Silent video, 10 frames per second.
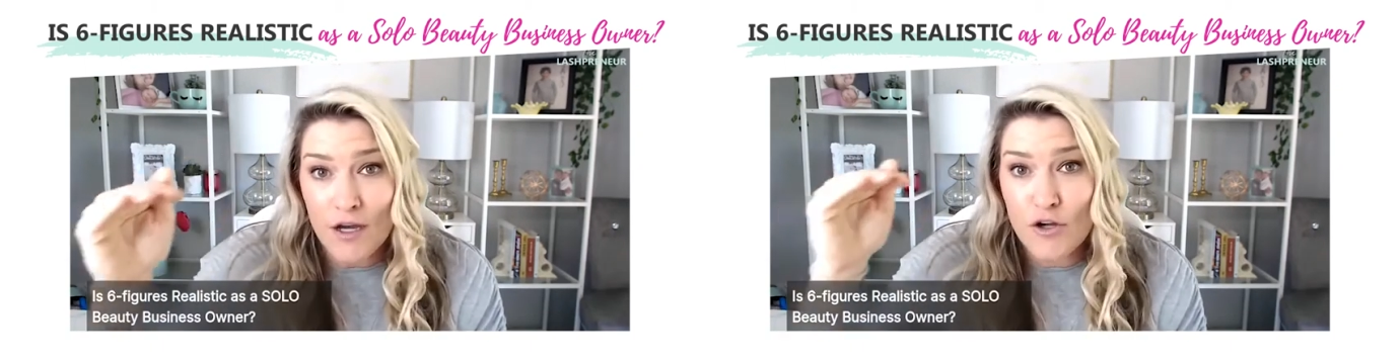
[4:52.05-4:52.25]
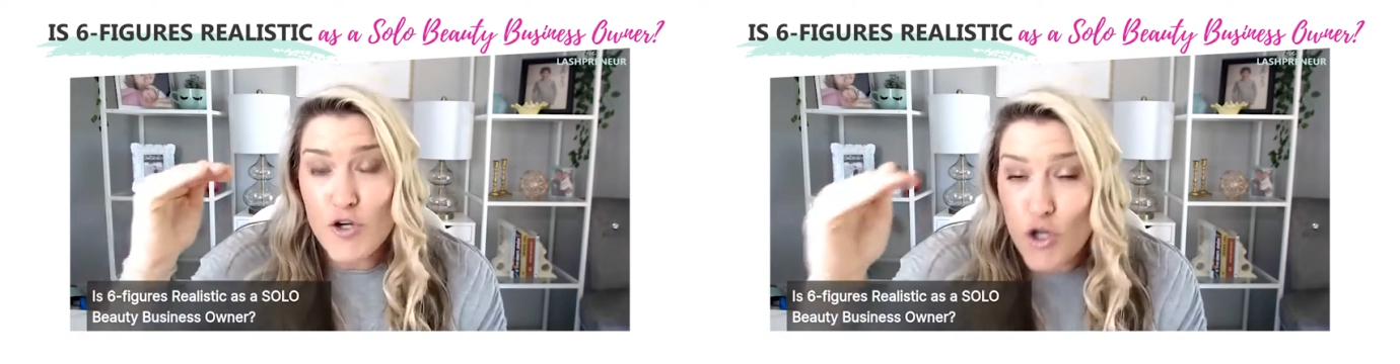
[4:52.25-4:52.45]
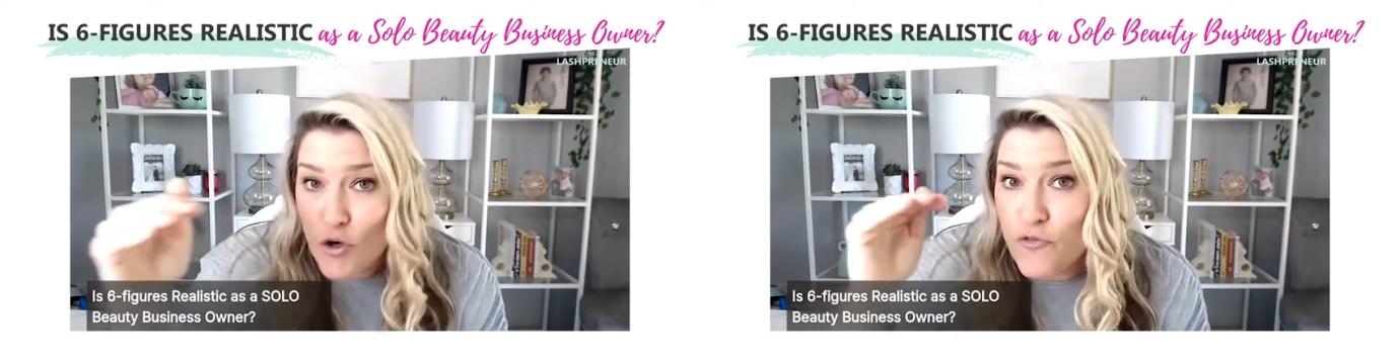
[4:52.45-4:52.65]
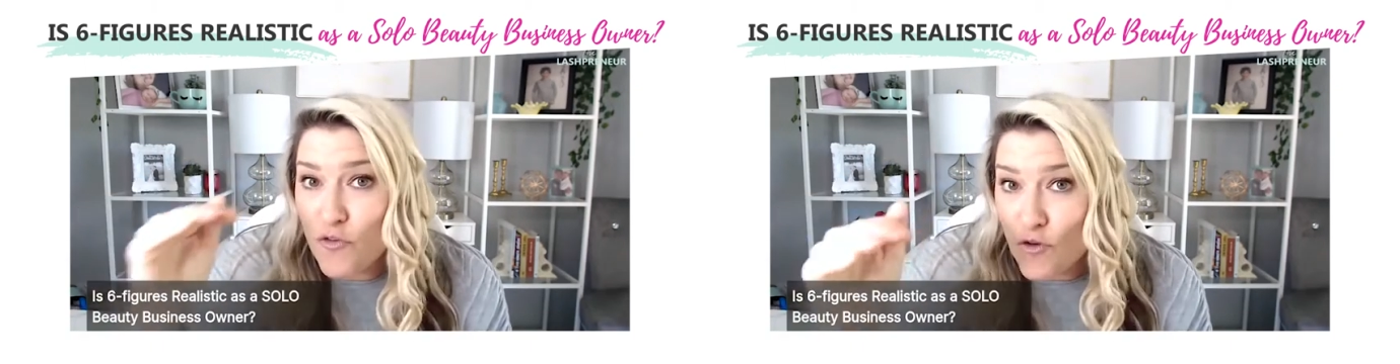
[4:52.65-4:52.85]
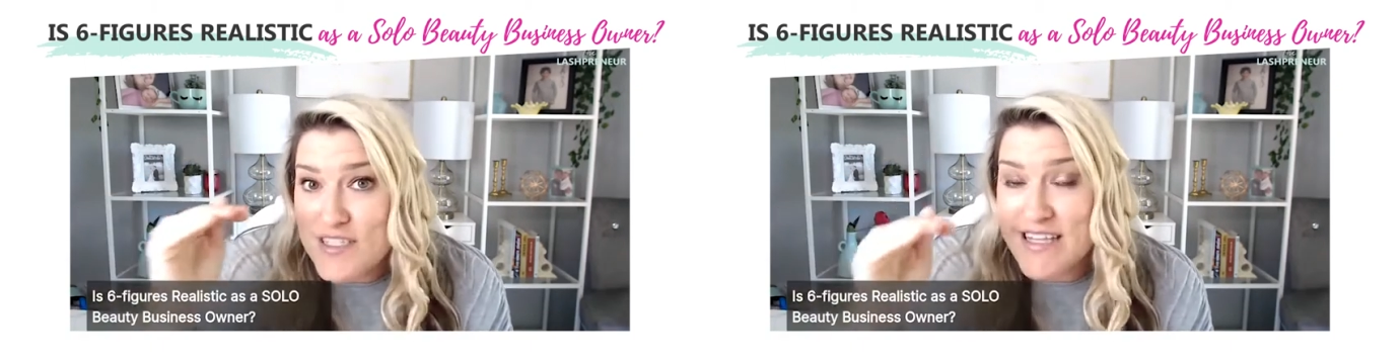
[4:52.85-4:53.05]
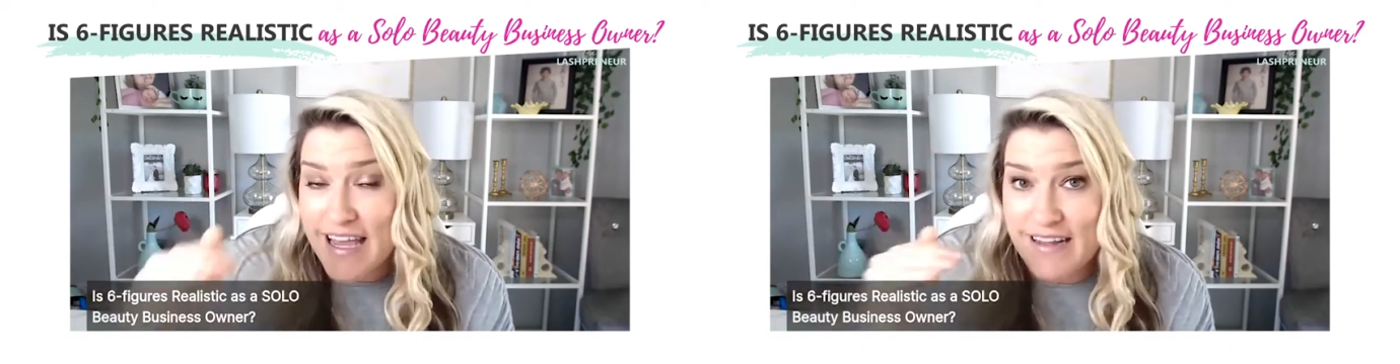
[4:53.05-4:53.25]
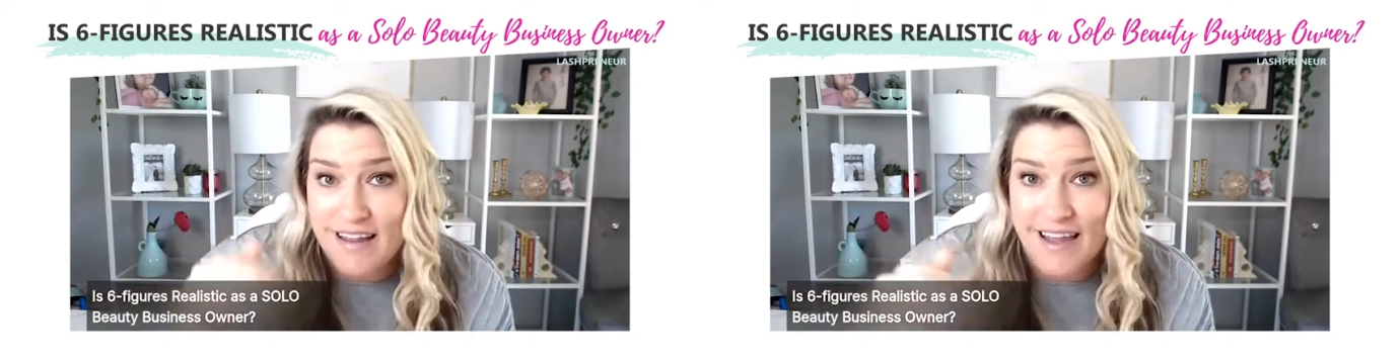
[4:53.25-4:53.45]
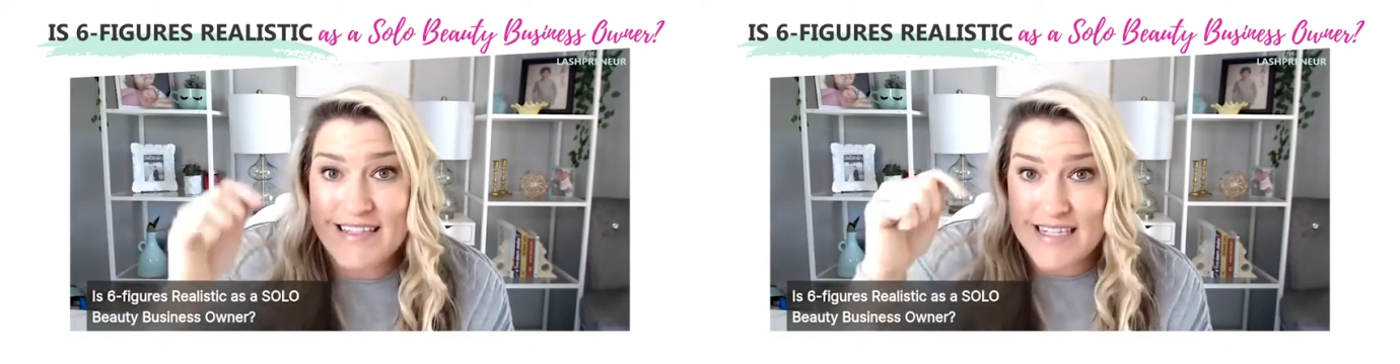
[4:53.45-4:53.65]
new full set
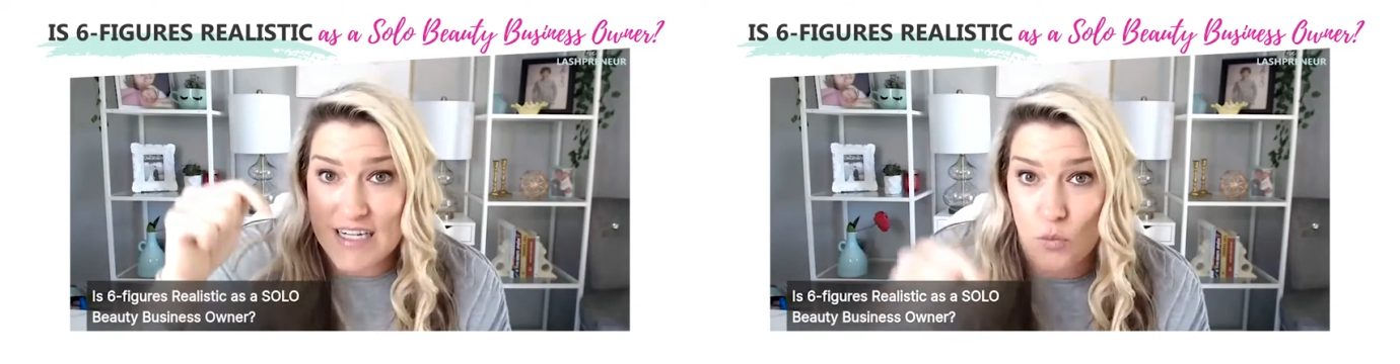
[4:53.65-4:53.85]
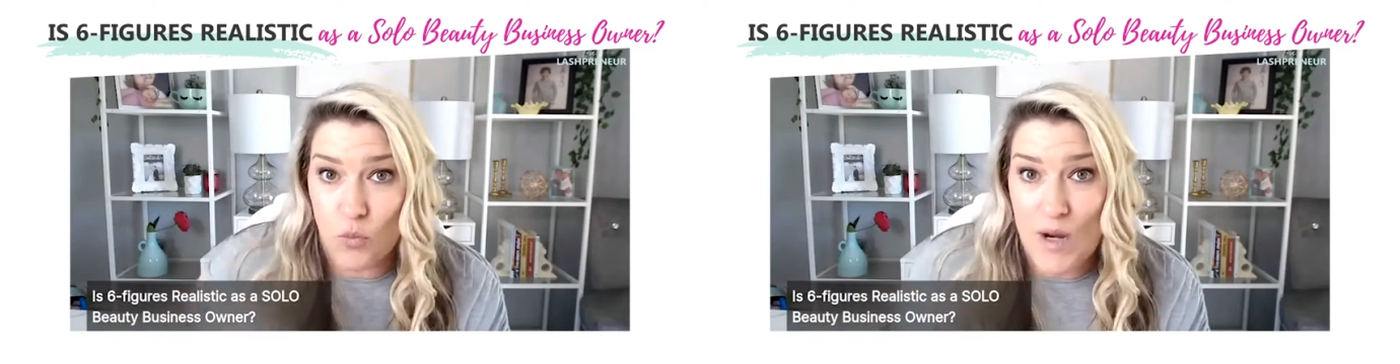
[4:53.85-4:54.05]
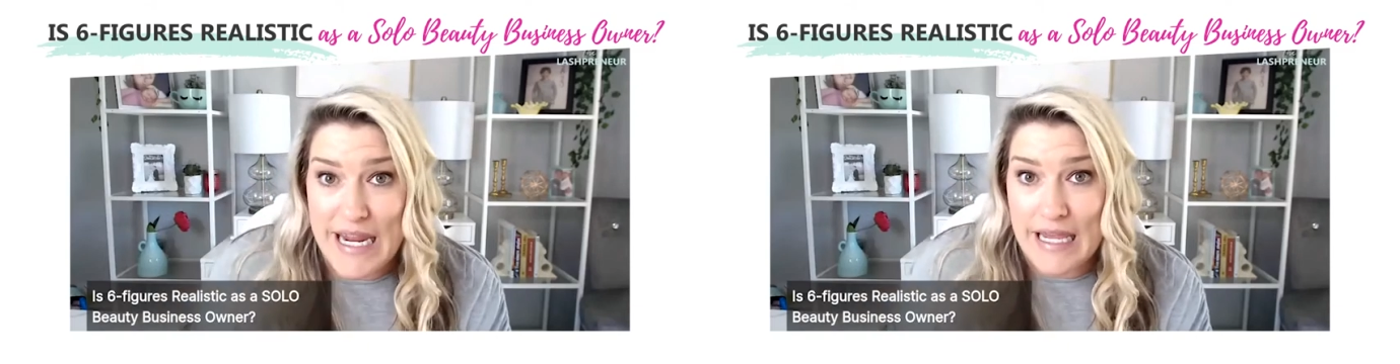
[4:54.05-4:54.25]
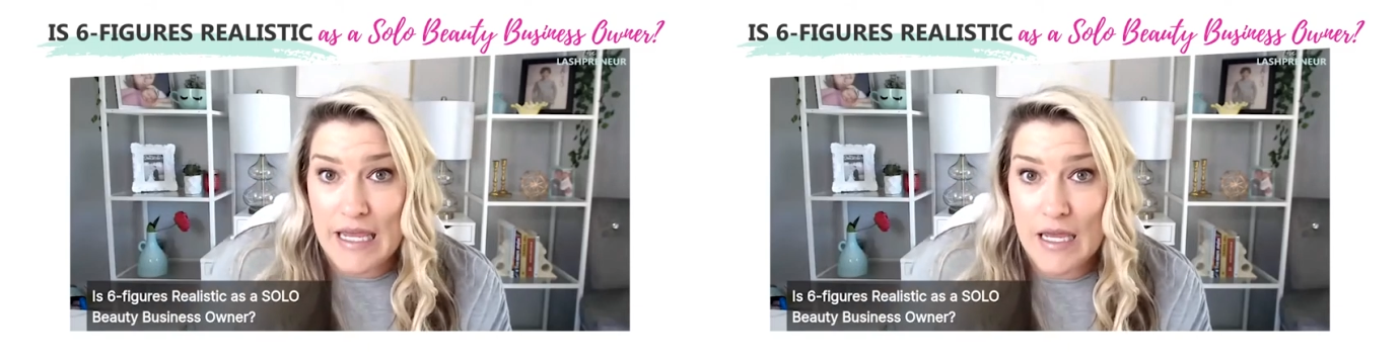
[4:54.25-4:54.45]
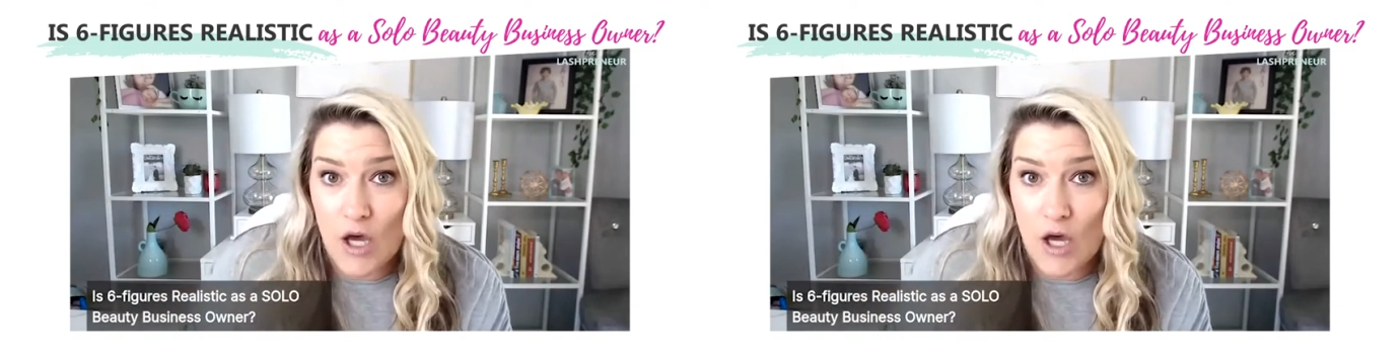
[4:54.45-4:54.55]
clients in a week